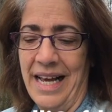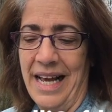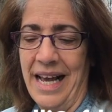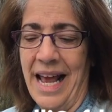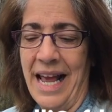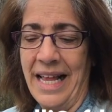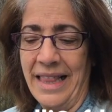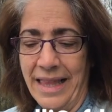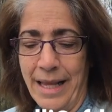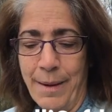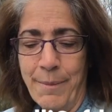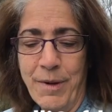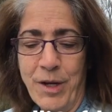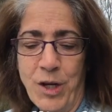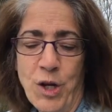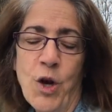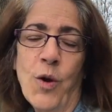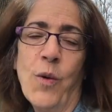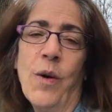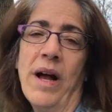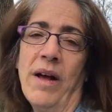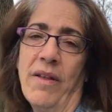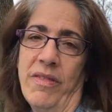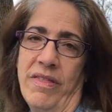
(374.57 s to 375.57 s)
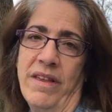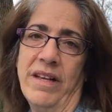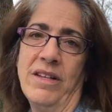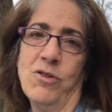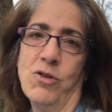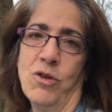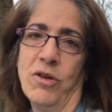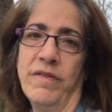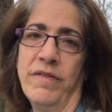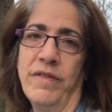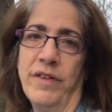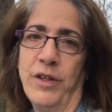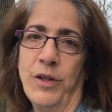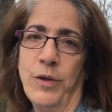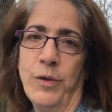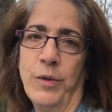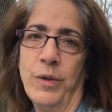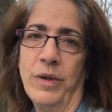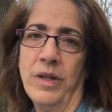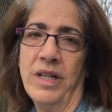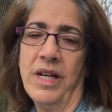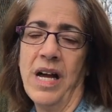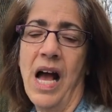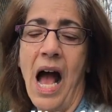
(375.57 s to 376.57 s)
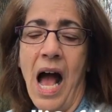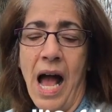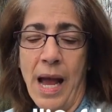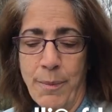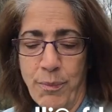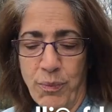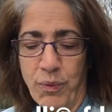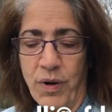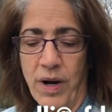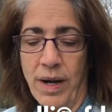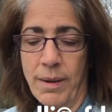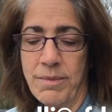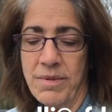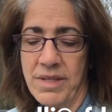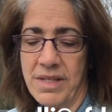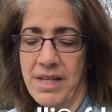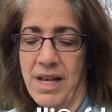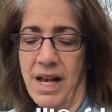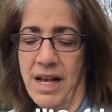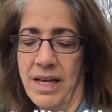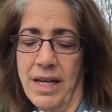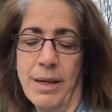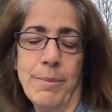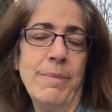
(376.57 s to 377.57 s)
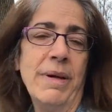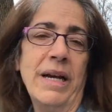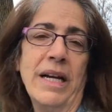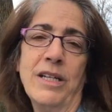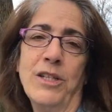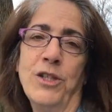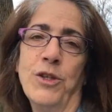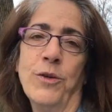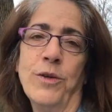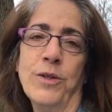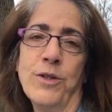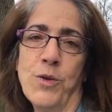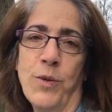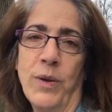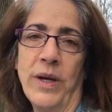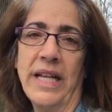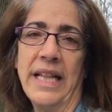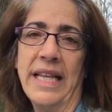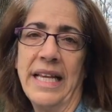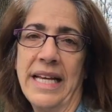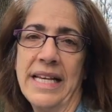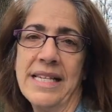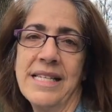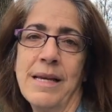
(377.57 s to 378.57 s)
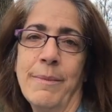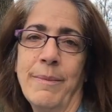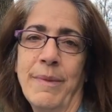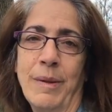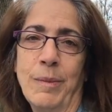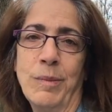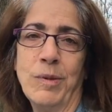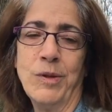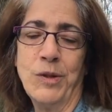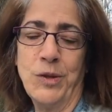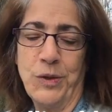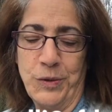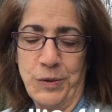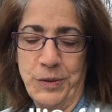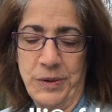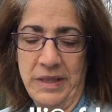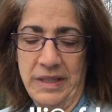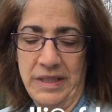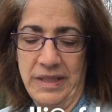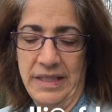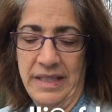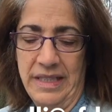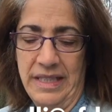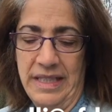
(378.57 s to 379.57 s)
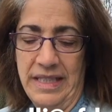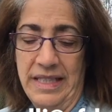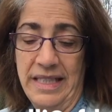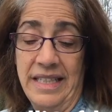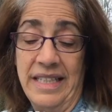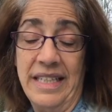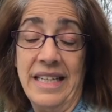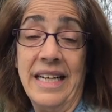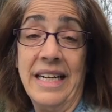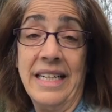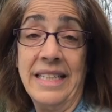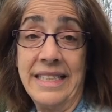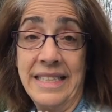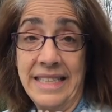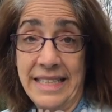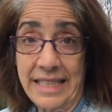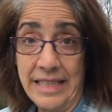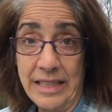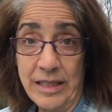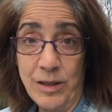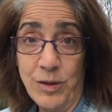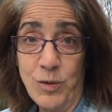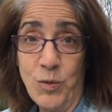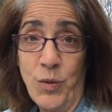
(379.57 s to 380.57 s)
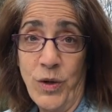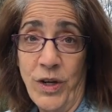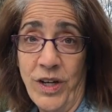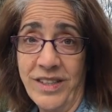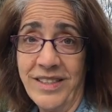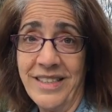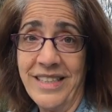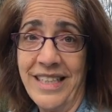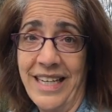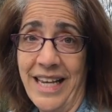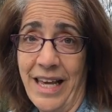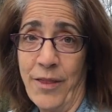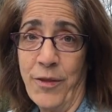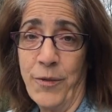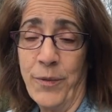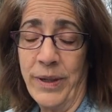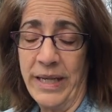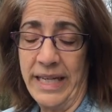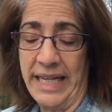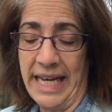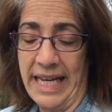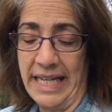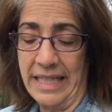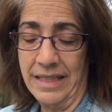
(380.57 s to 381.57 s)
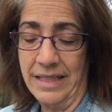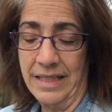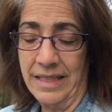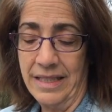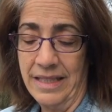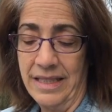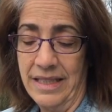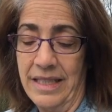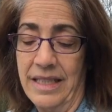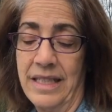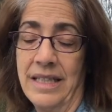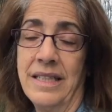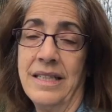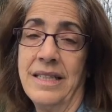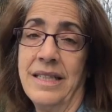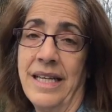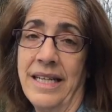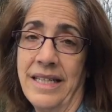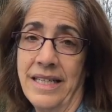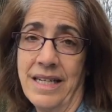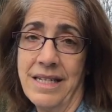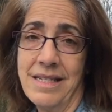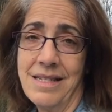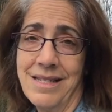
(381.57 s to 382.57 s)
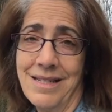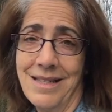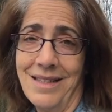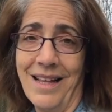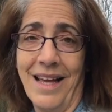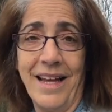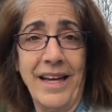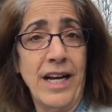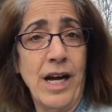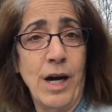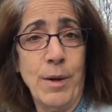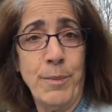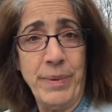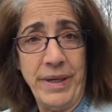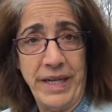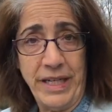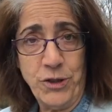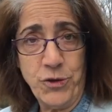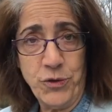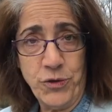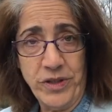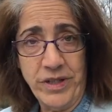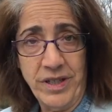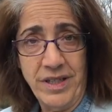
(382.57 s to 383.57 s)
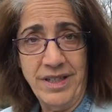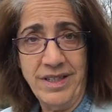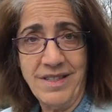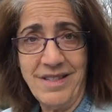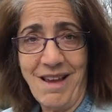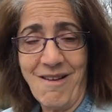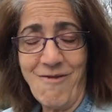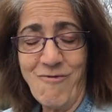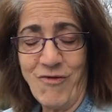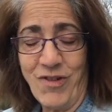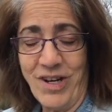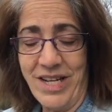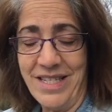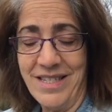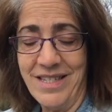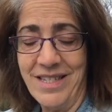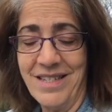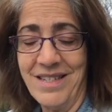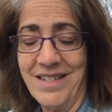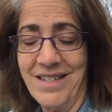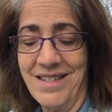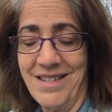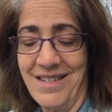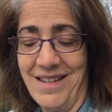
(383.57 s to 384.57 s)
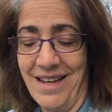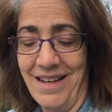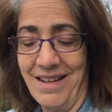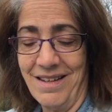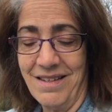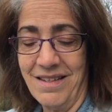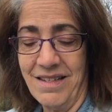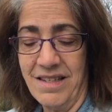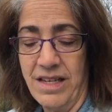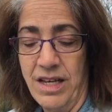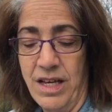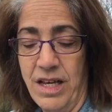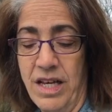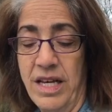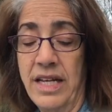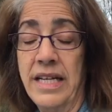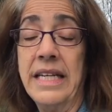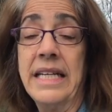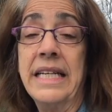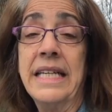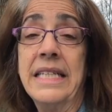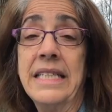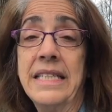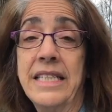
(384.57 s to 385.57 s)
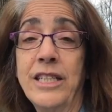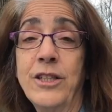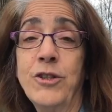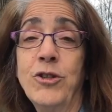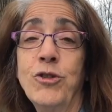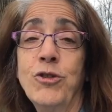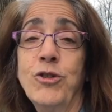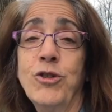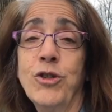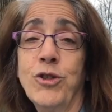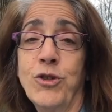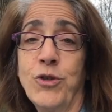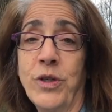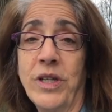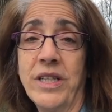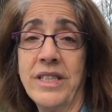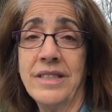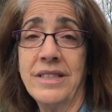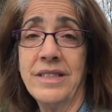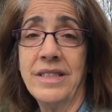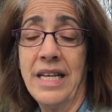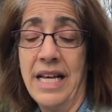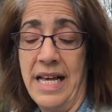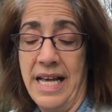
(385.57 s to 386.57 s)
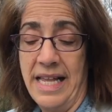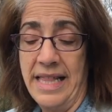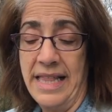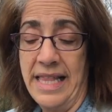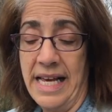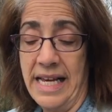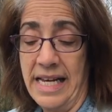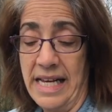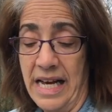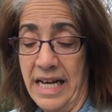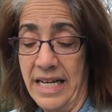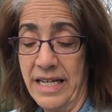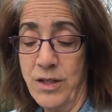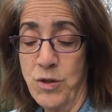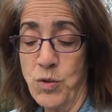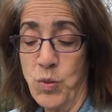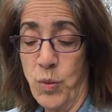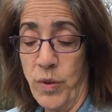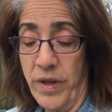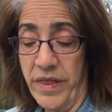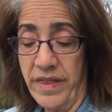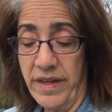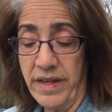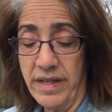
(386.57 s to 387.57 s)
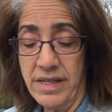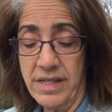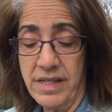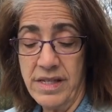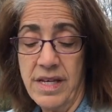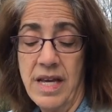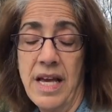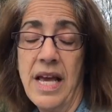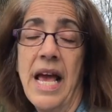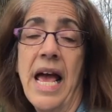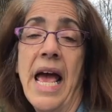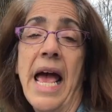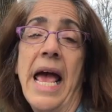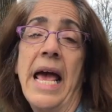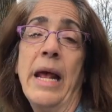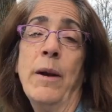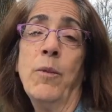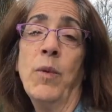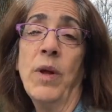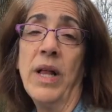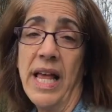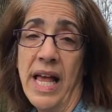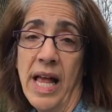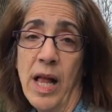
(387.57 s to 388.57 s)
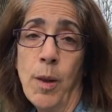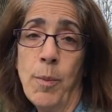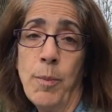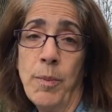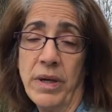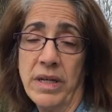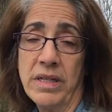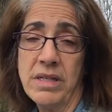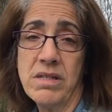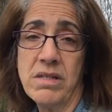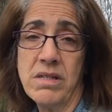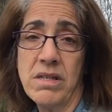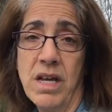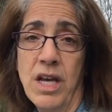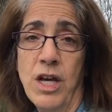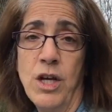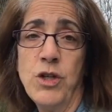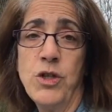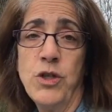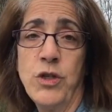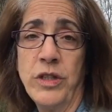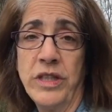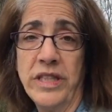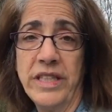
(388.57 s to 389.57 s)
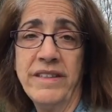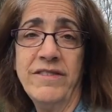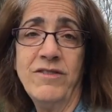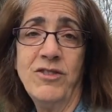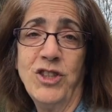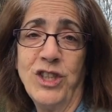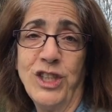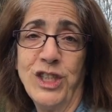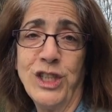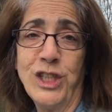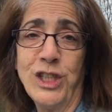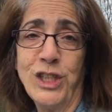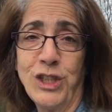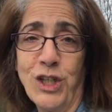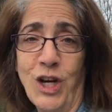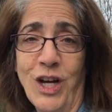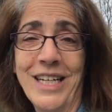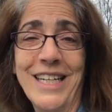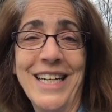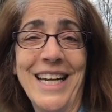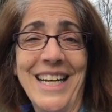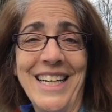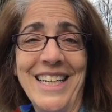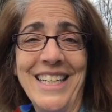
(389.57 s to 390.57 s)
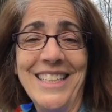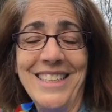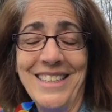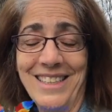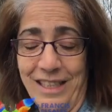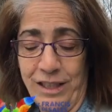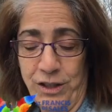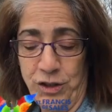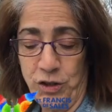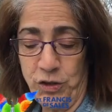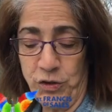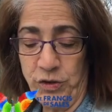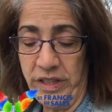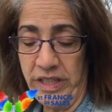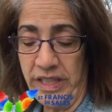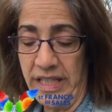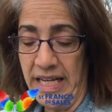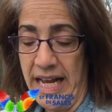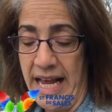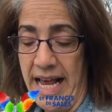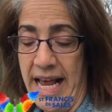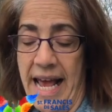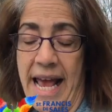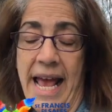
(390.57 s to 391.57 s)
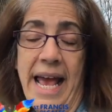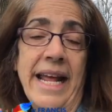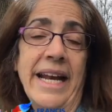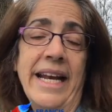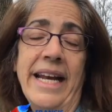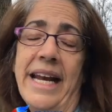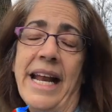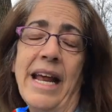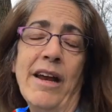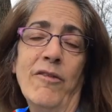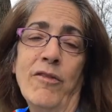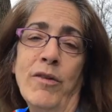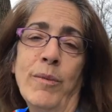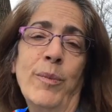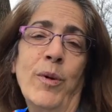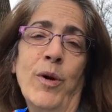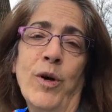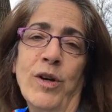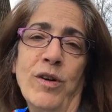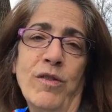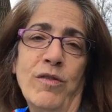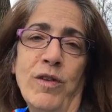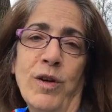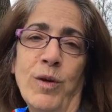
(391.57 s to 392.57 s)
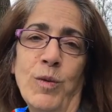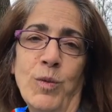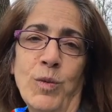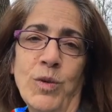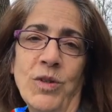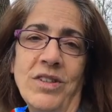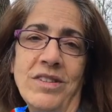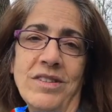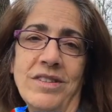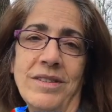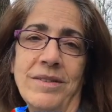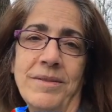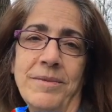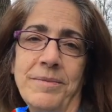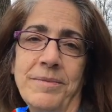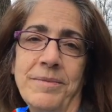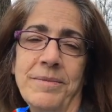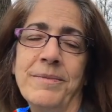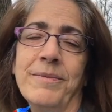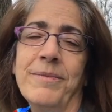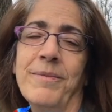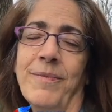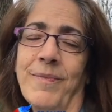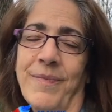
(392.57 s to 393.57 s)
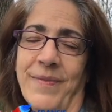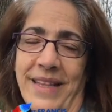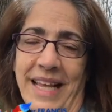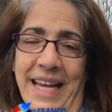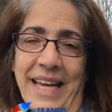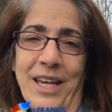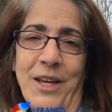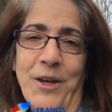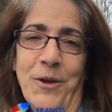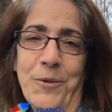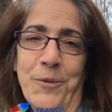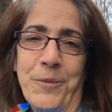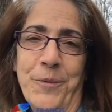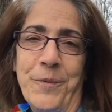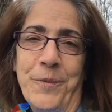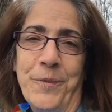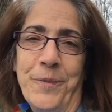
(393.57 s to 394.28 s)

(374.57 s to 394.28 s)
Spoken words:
and let me know how things are for you. I promise I'll get back to you as quickly as I'm able to. Until we are together again, let us, like our patron, St. Francis de Sales, continue to trust that God is with us and will help us to live Jesus on 96th Street and in every part of our world. Thank you.